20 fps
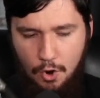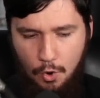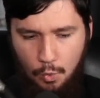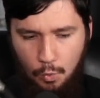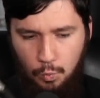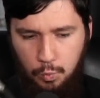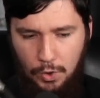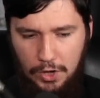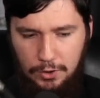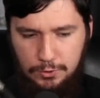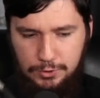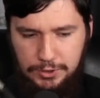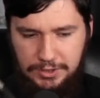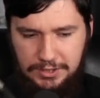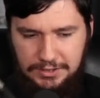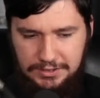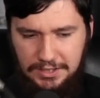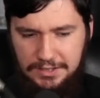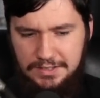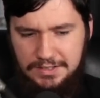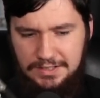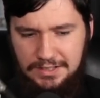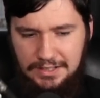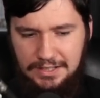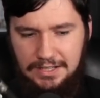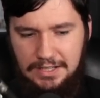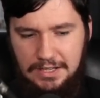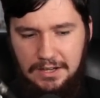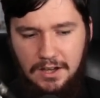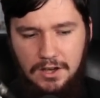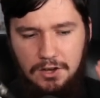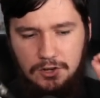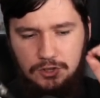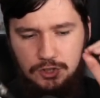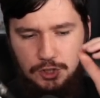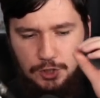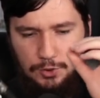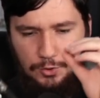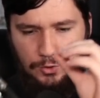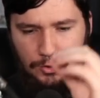Well, suddenly,
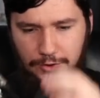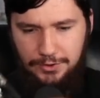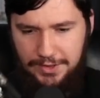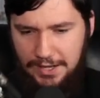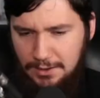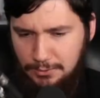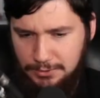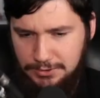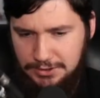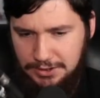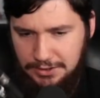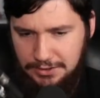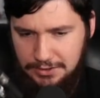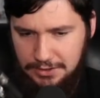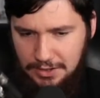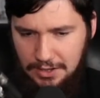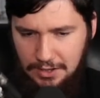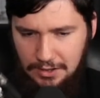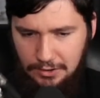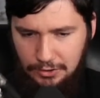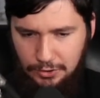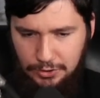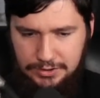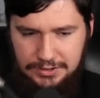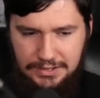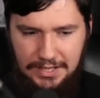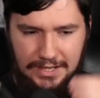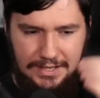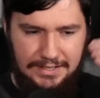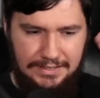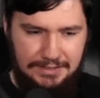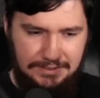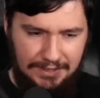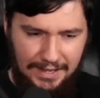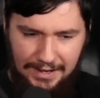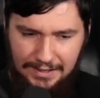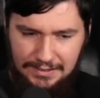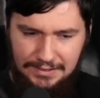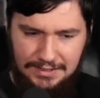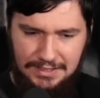2000 looks
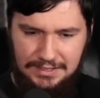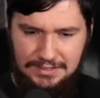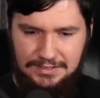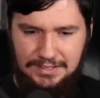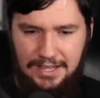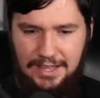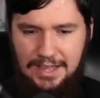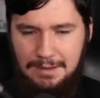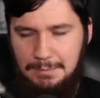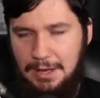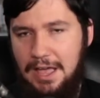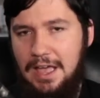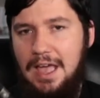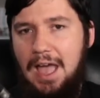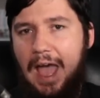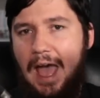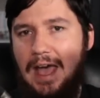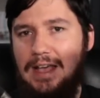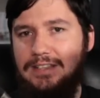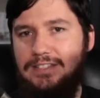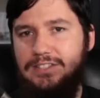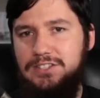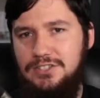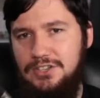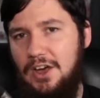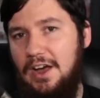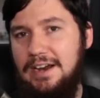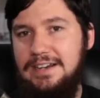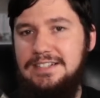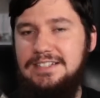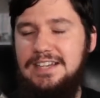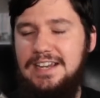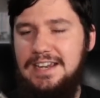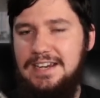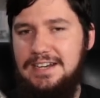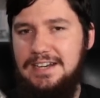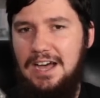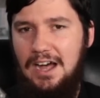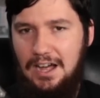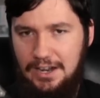exactly the same as
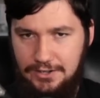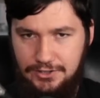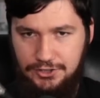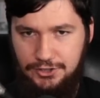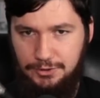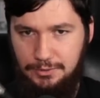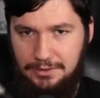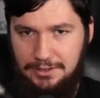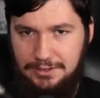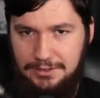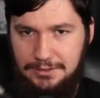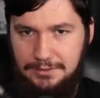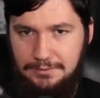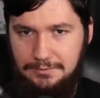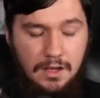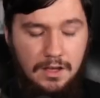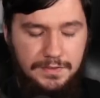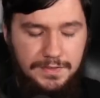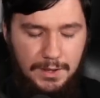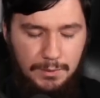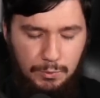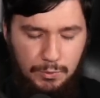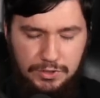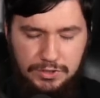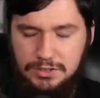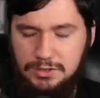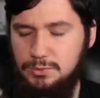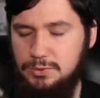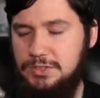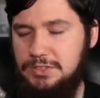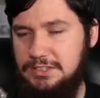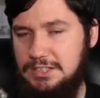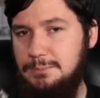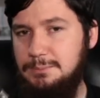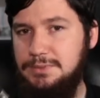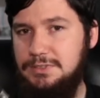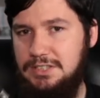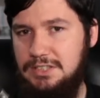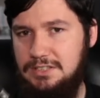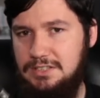1900. There were still
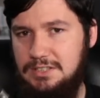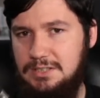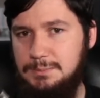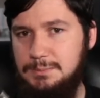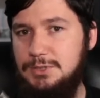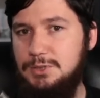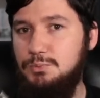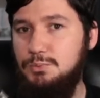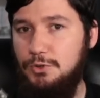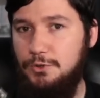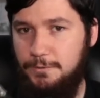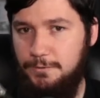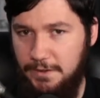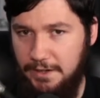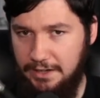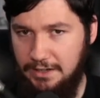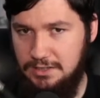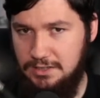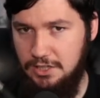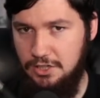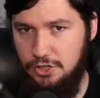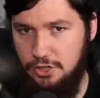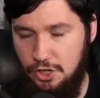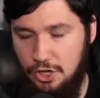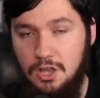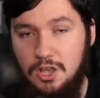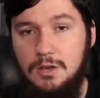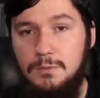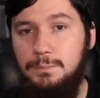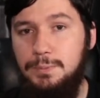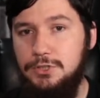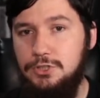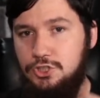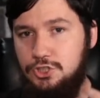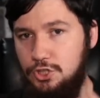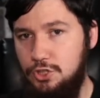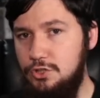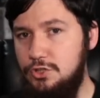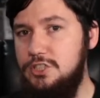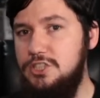some systems that were affected, but
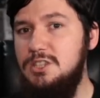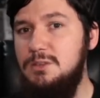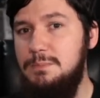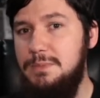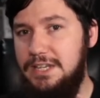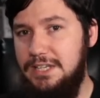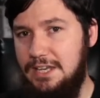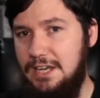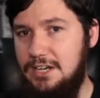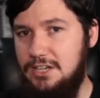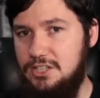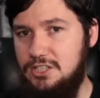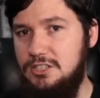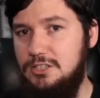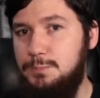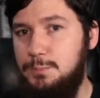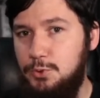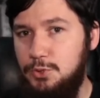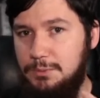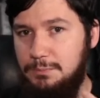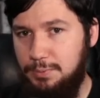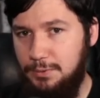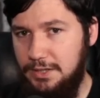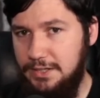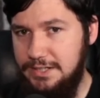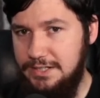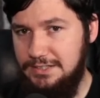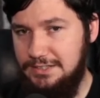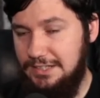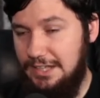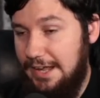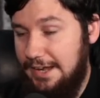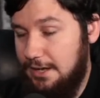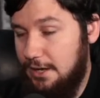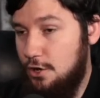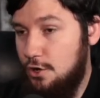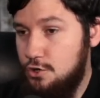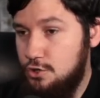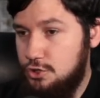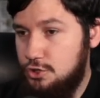due to the mitigations put in place, like
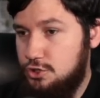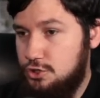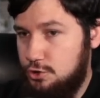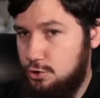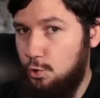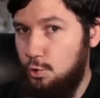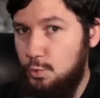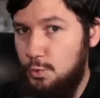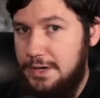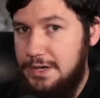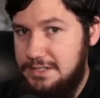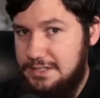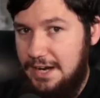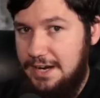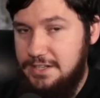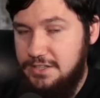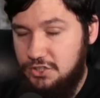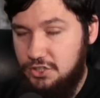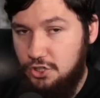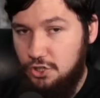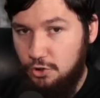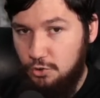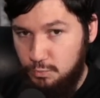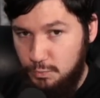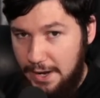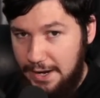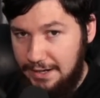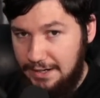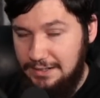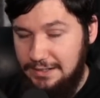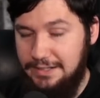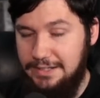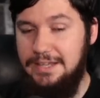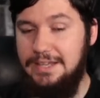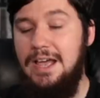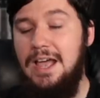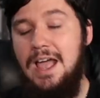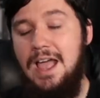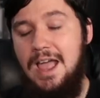storing dates correctly,